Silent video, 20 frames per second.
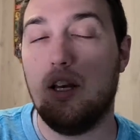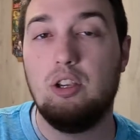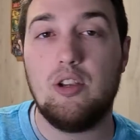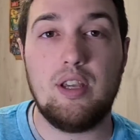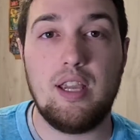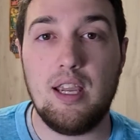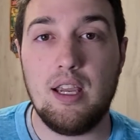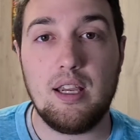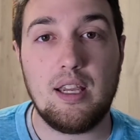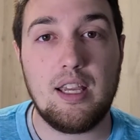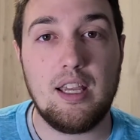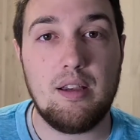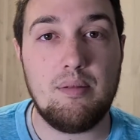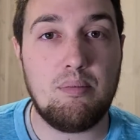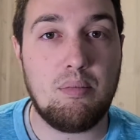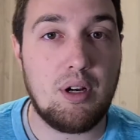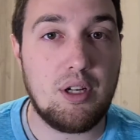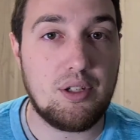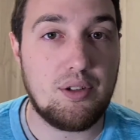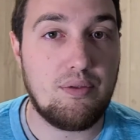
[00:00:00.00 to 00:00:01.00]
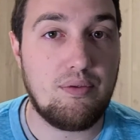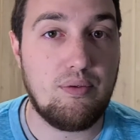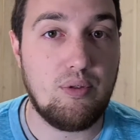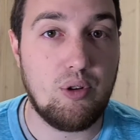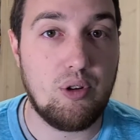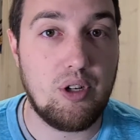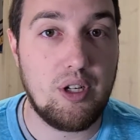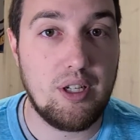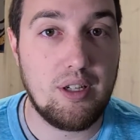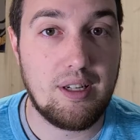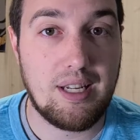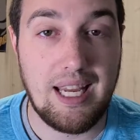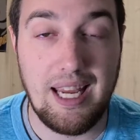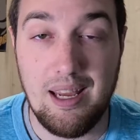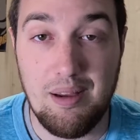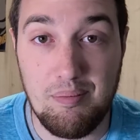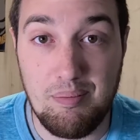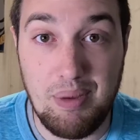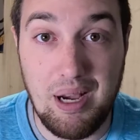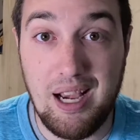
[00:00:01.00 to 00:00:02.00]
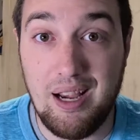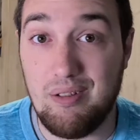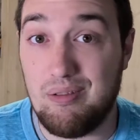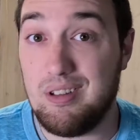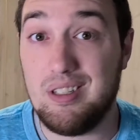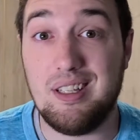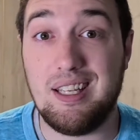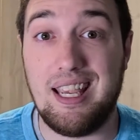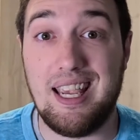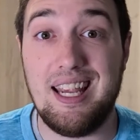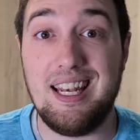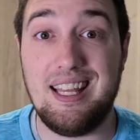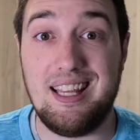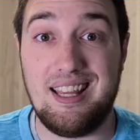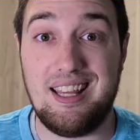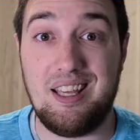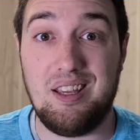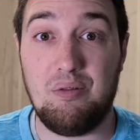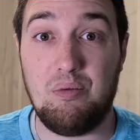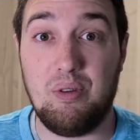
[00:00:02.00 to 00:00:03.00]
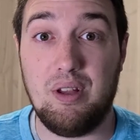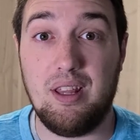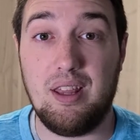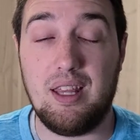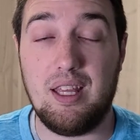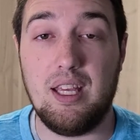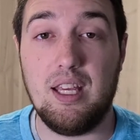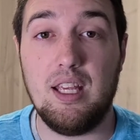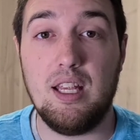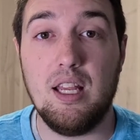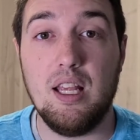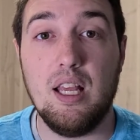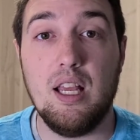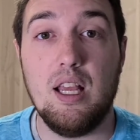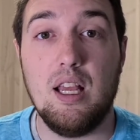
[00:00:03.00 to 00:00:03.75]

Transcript: Can't get much for it, can't buy really anything with it.